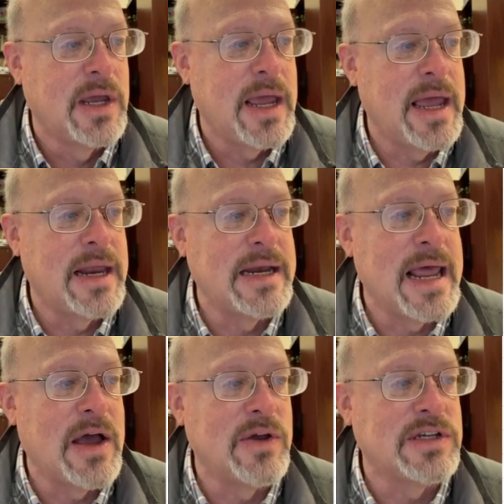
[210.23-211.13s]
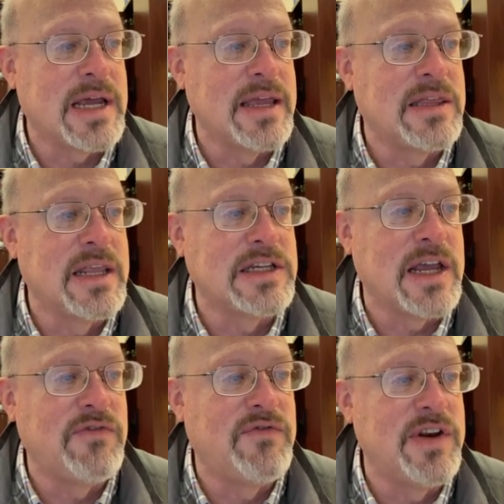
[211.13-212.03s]
And now, as I
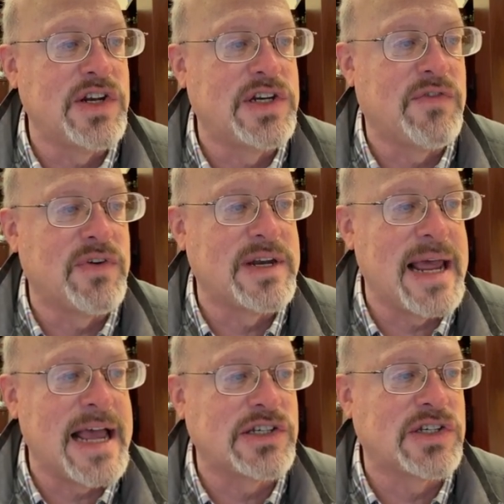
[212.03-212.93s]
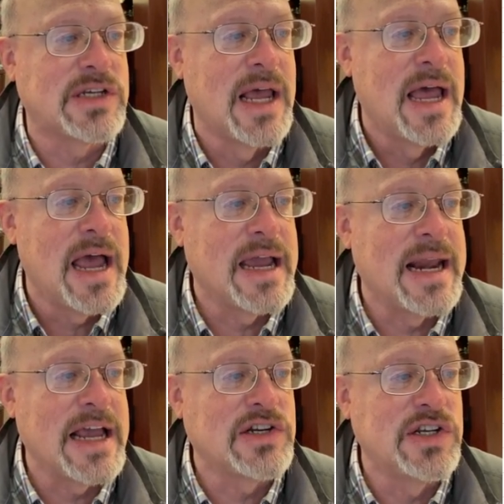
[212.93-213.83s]
finish different tasks, I can
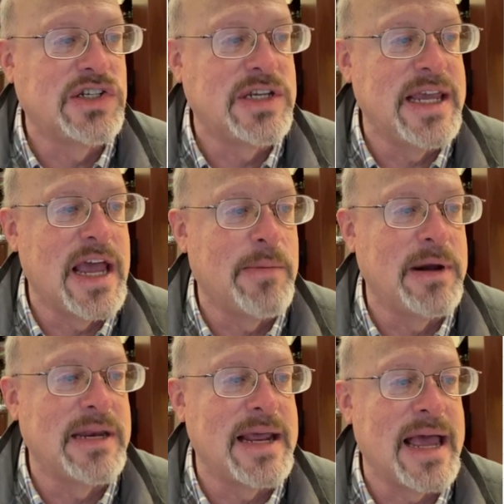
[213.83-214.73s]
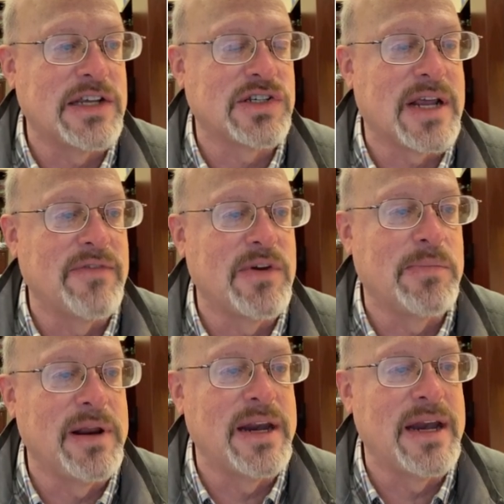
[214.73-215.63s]
actually see how many tasks I've
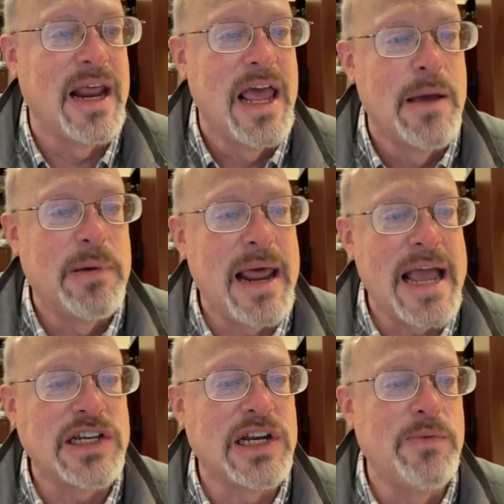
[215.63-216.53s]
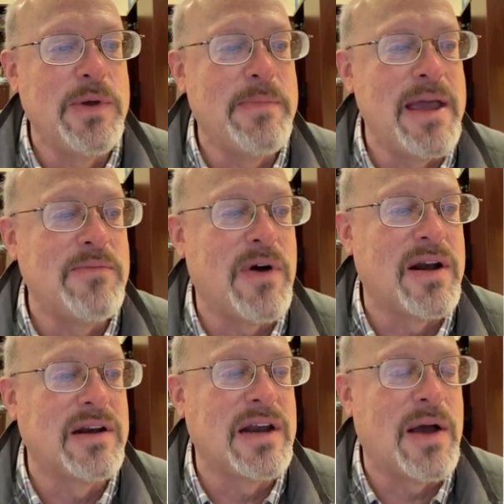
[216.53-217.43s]
completed. But actually, we may
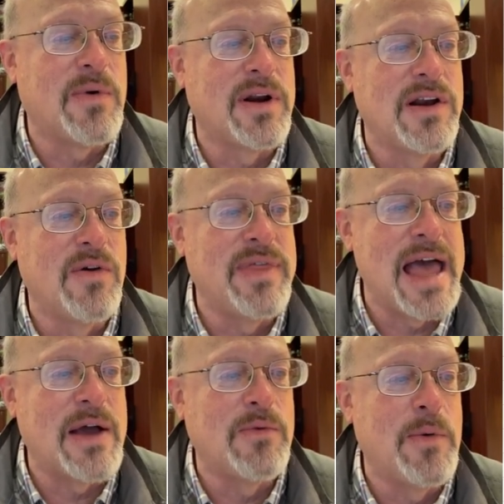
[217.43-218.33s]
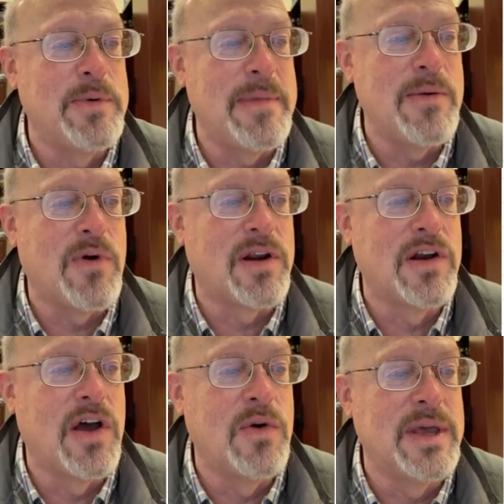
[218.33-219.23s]
not want to know that. What we may want to
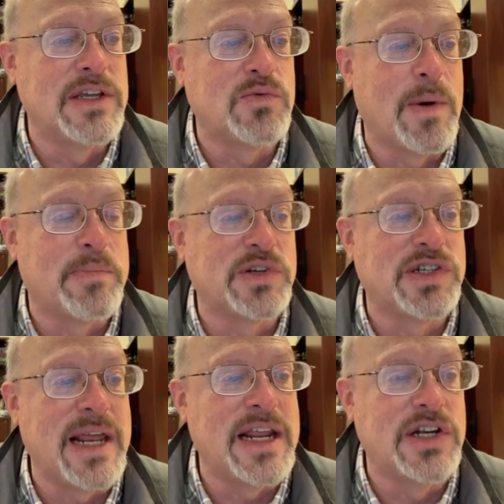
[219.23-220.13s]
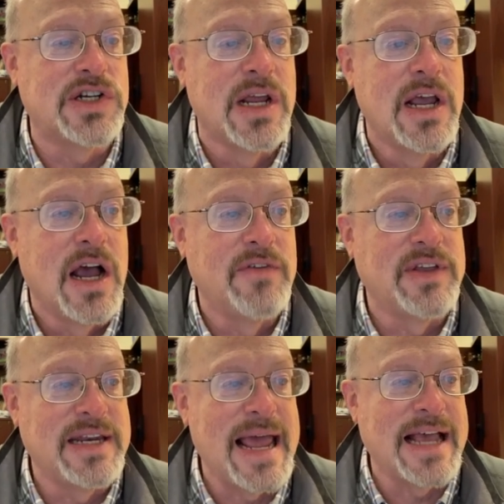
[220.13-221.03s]
know is what percentage of the
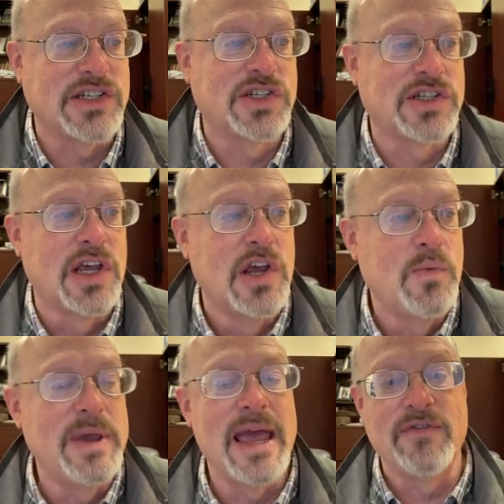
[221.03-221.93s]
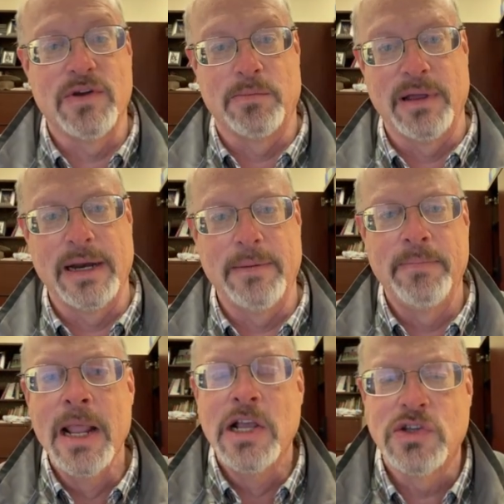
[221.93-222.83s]
tasks we have completed.
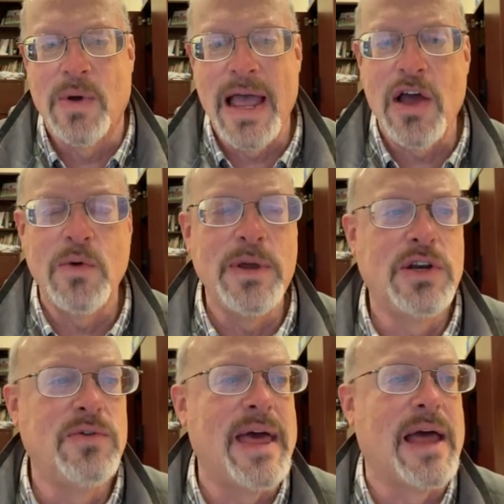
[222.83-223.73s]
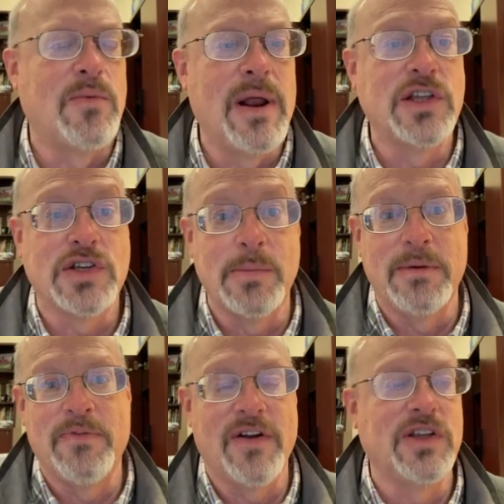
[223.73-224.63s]
So how do we do that? Well, it's going to
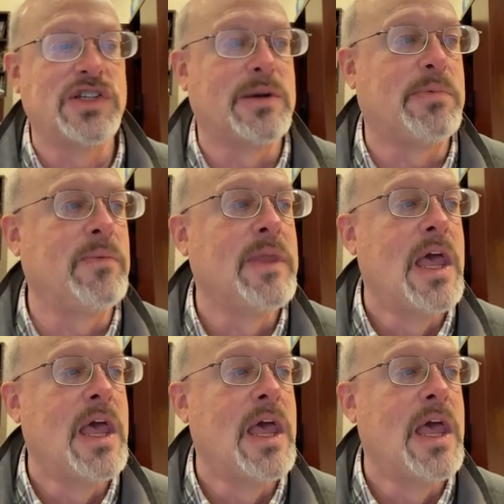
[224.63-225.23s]
be fairly simple.